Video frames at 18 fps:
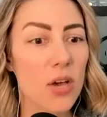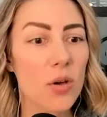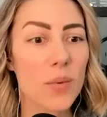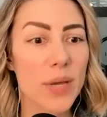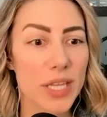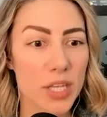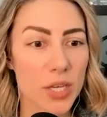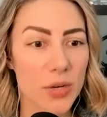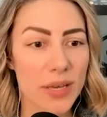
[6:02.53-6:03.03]

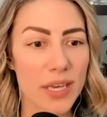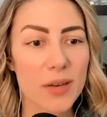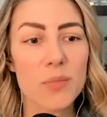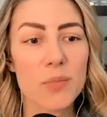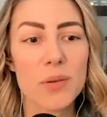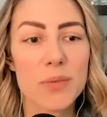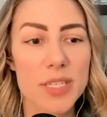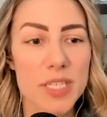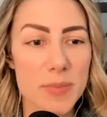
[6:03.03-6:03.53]
we knew him,
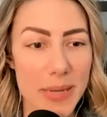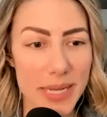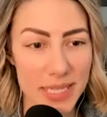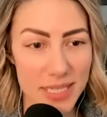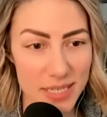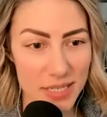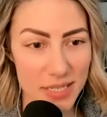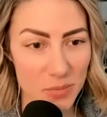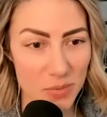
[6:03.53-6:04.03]
we
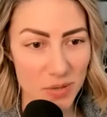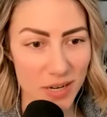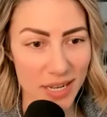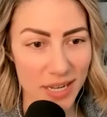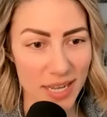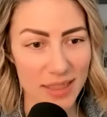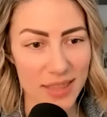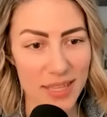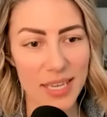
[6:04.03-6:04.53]
respected his work
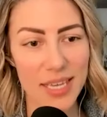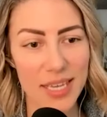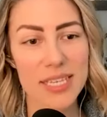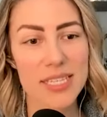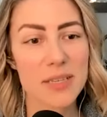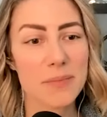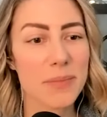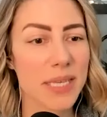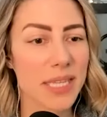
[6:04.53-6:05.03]
ethic,
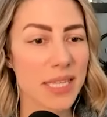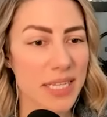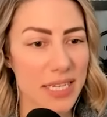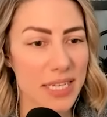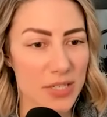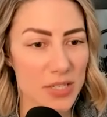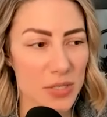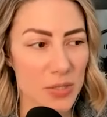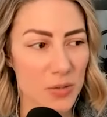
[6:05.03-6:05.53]
his
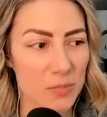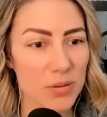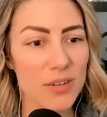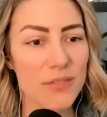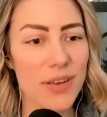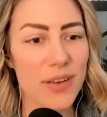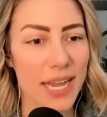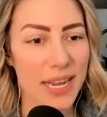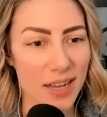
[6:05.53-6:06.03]
ability to
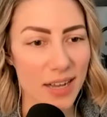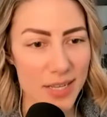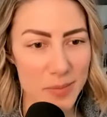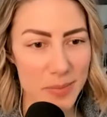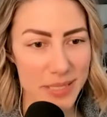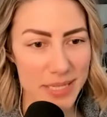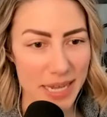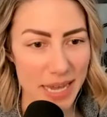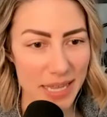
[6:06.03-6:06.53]
provide
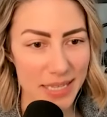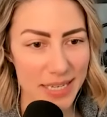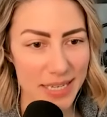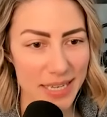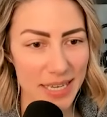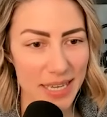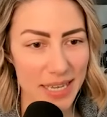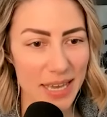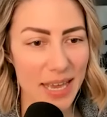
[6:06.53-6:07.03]

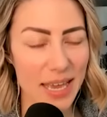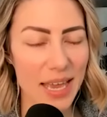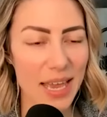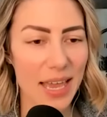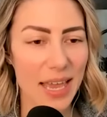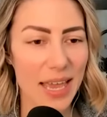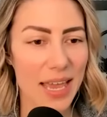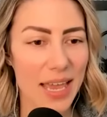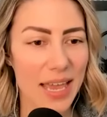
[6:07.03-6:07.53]
hospitality.
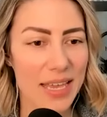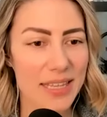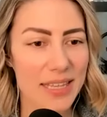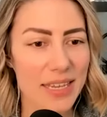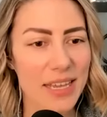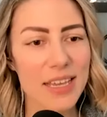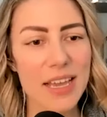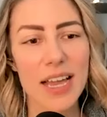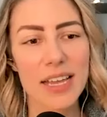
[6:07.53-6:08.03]
And
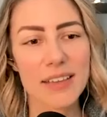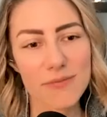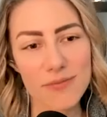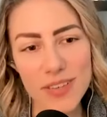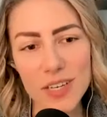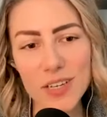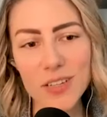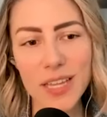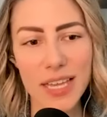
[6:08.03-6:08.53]
I
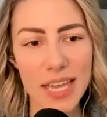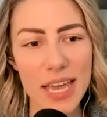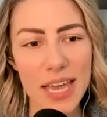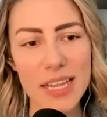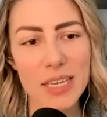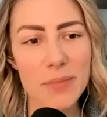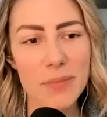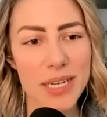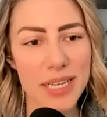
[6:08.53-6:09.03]
feel like
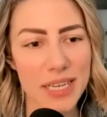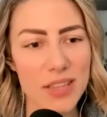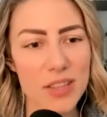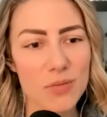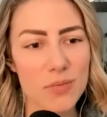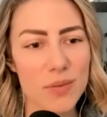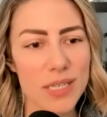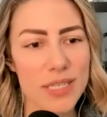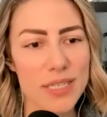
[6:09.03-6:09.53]
anybody in
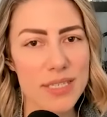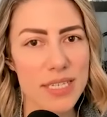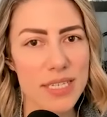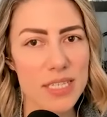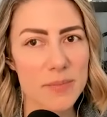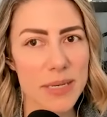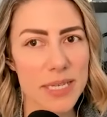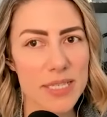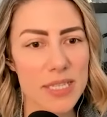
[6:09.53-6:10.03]
the real
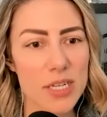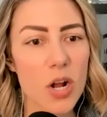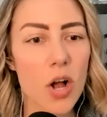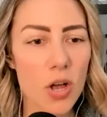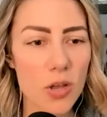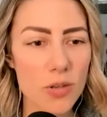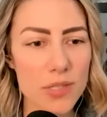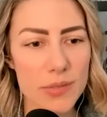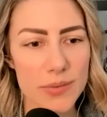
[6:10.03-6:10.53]
estate space, they're
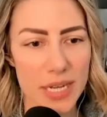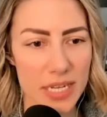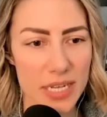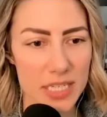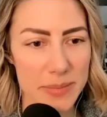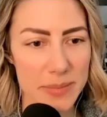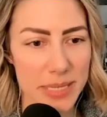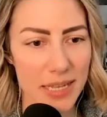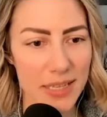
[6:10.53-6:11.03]
also in
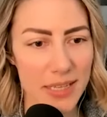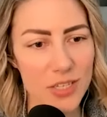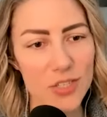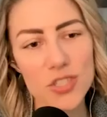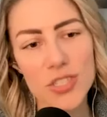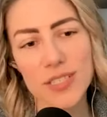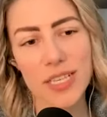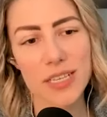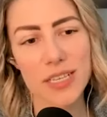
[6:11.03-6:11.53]
hospitality. It
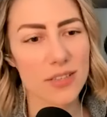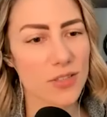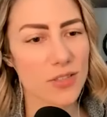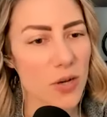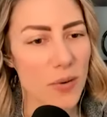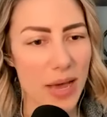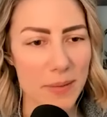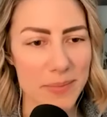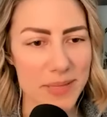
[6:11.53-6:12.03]
just
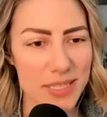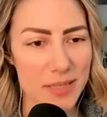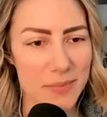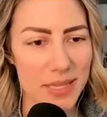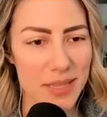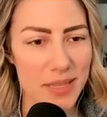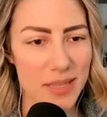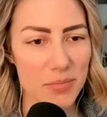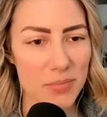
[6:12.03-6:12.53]
so happens to be
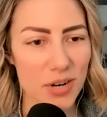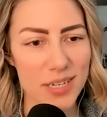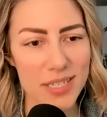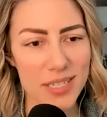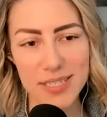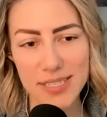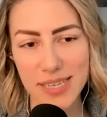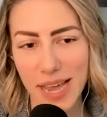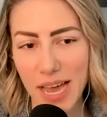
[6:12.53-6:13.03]
that the
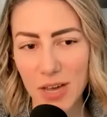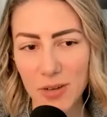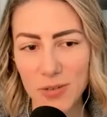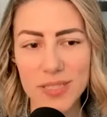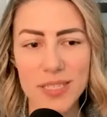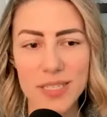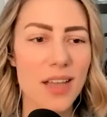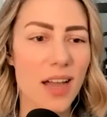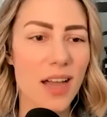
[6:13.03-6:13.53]
product is a
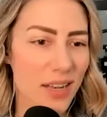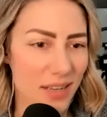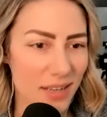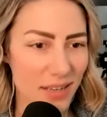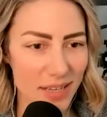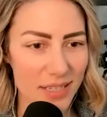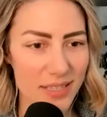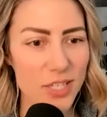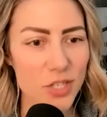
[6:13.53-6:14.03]
house and not
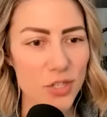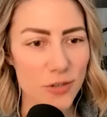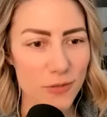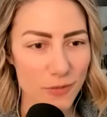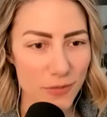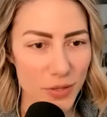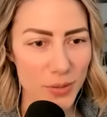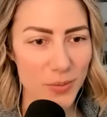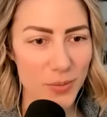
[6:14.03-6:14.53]
a dish of
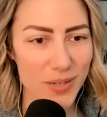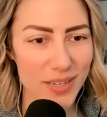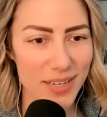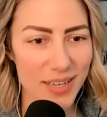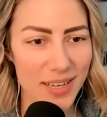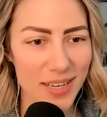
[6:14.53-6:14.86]
food.